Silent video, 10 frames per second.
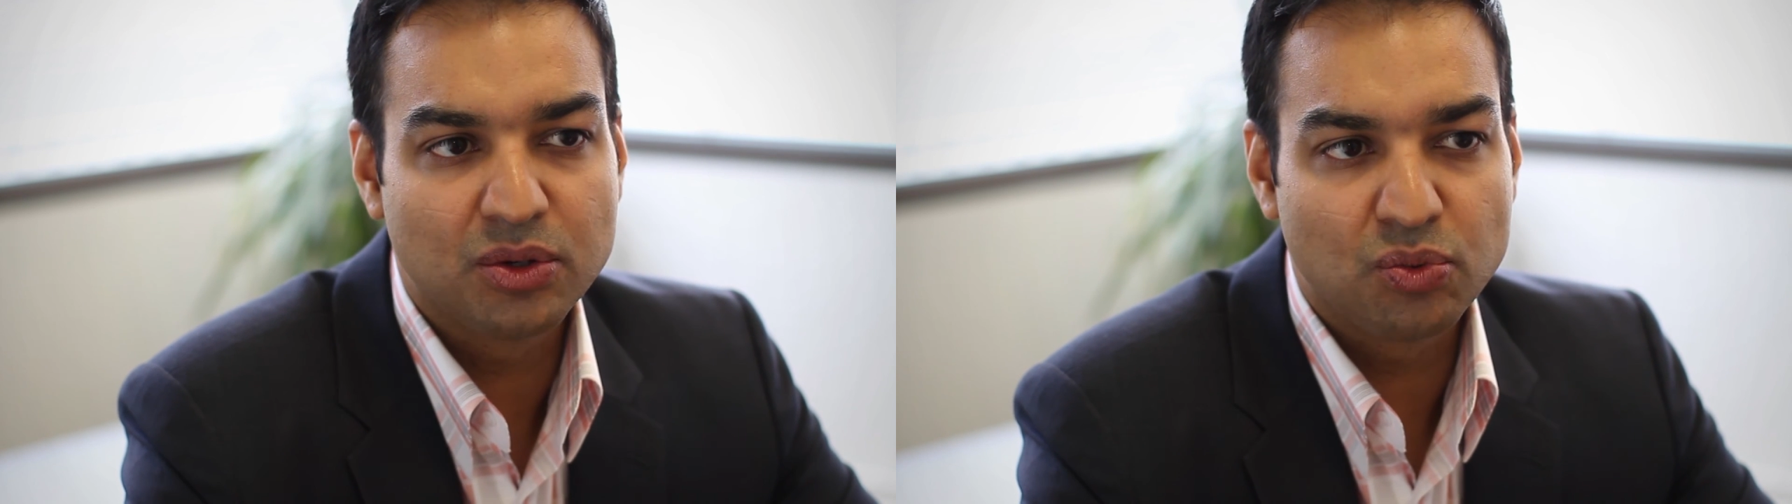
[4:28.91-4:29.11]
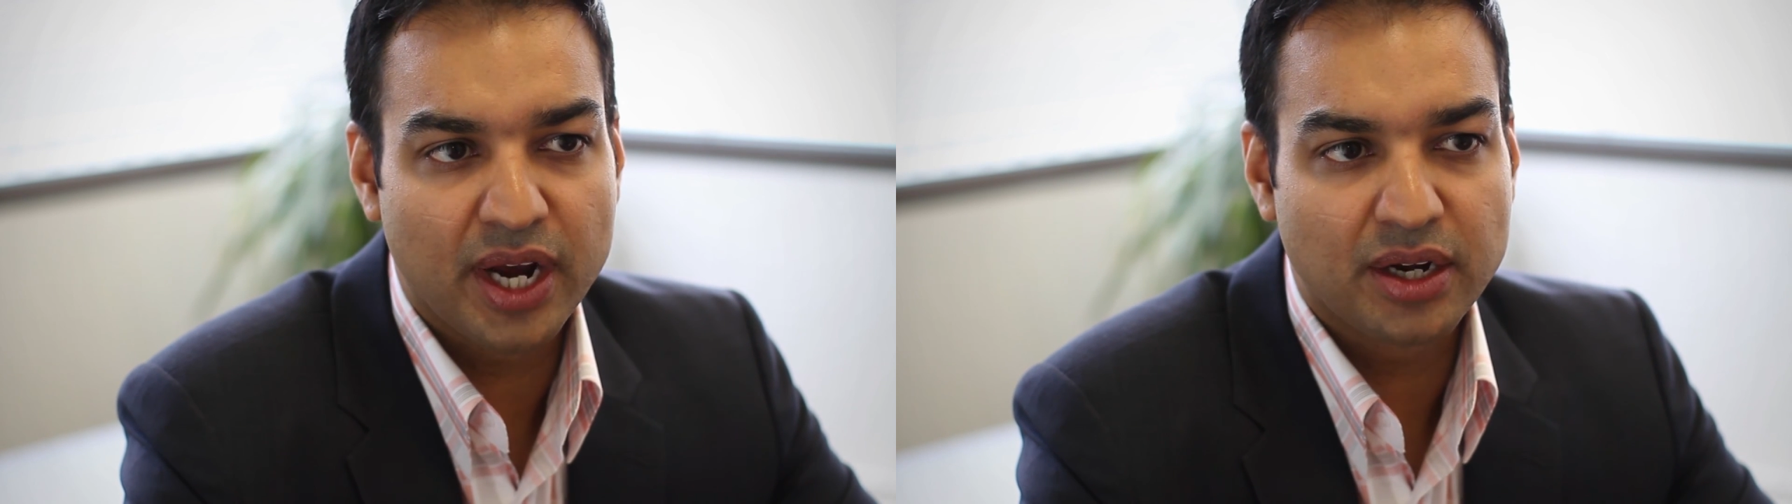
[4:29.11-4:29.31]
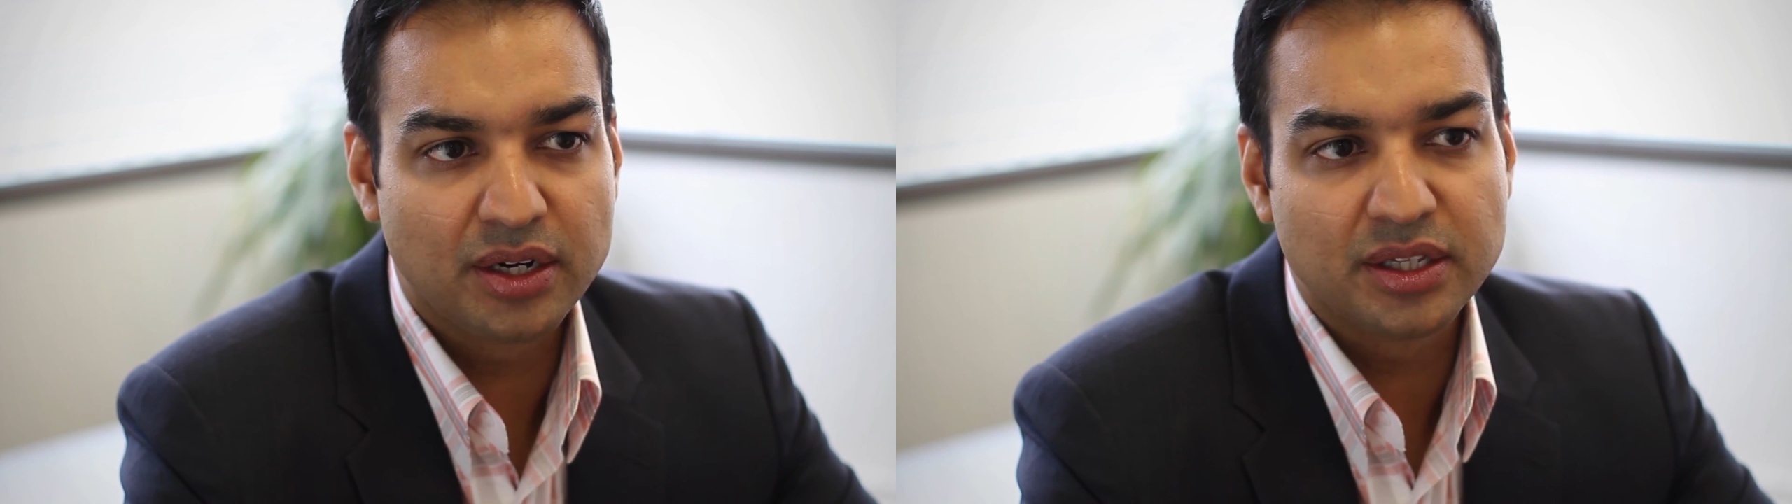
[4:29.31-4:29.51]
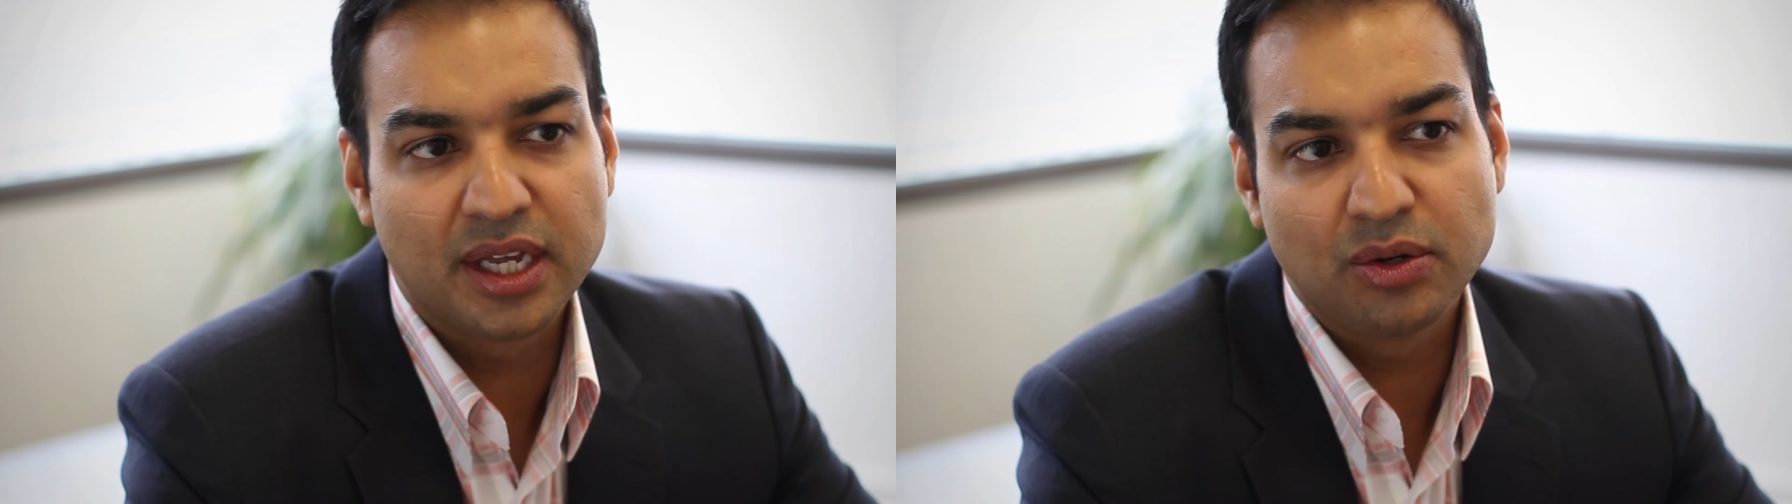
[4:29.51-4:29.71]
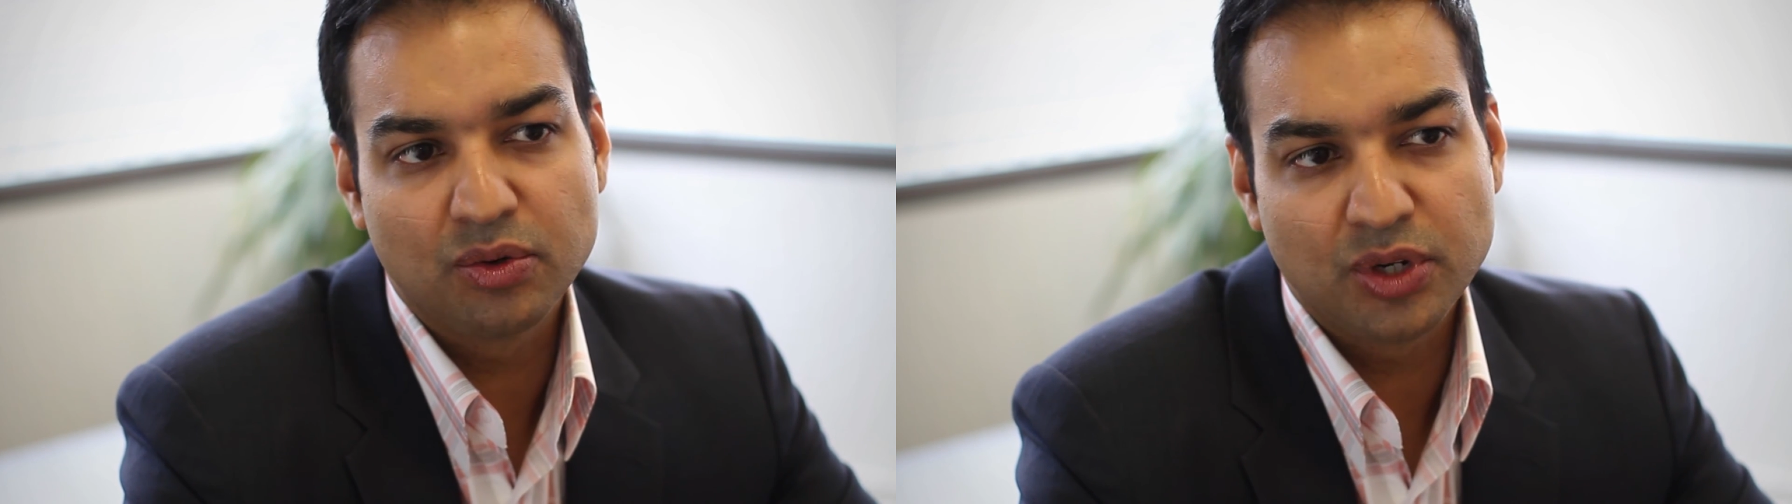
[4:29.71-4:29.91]
record
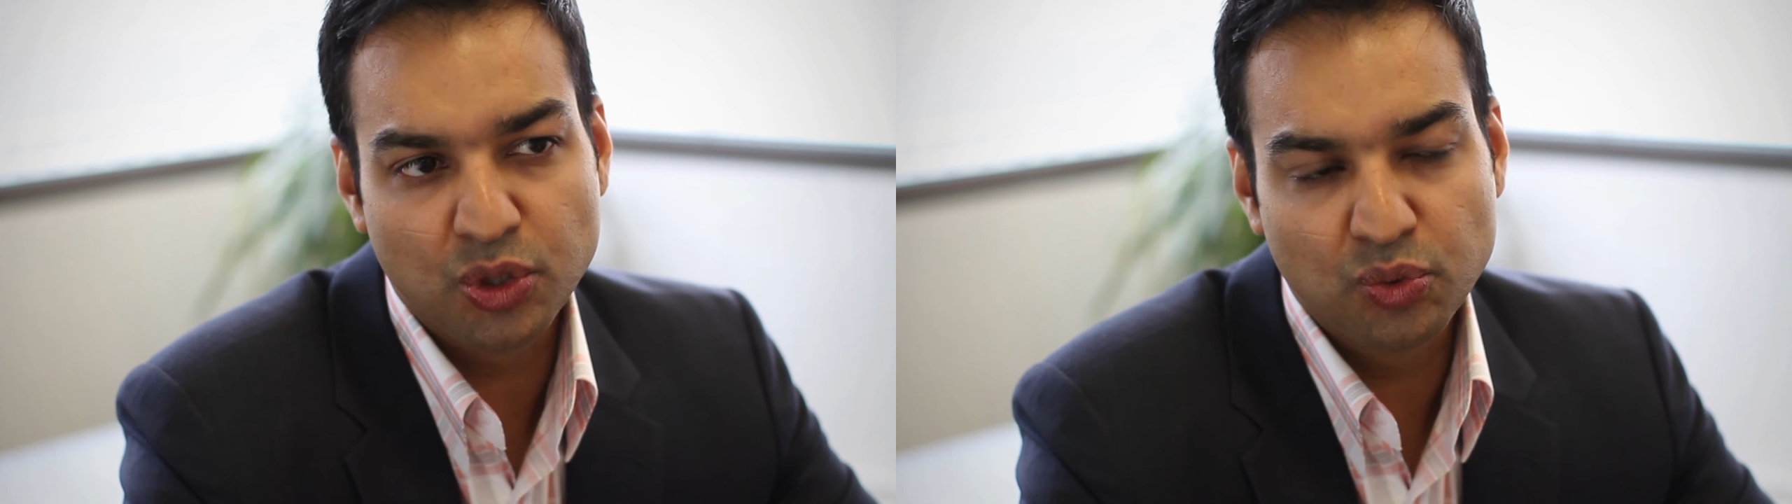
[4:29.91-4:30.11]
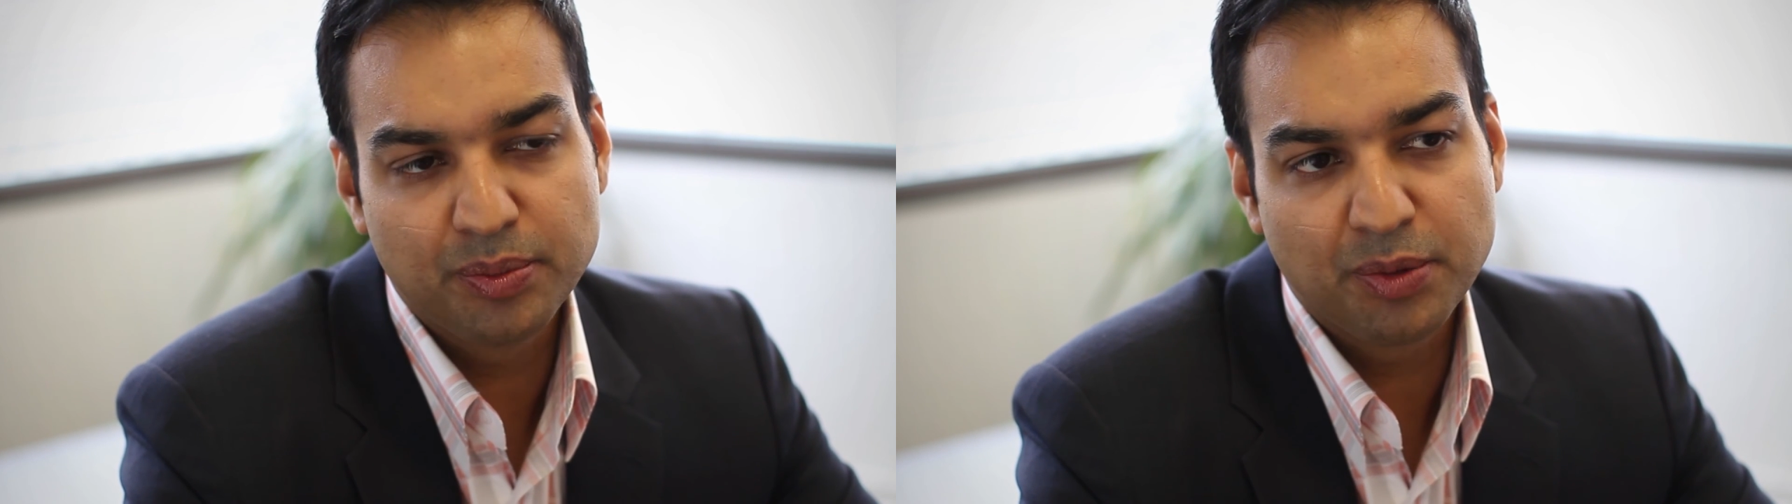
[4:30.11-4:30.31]
that you will be